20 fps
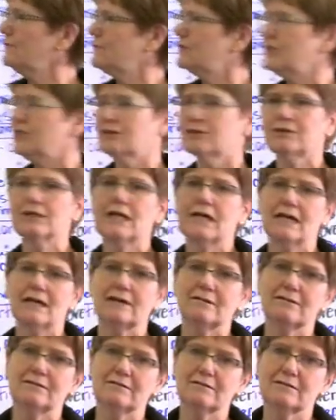a jerry can,
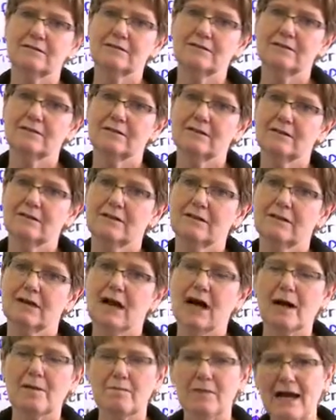
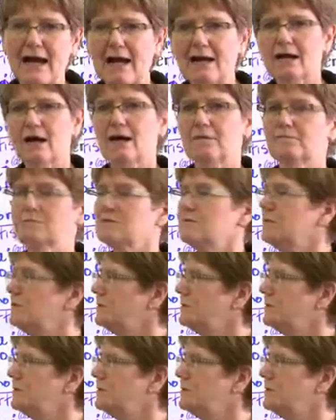a backup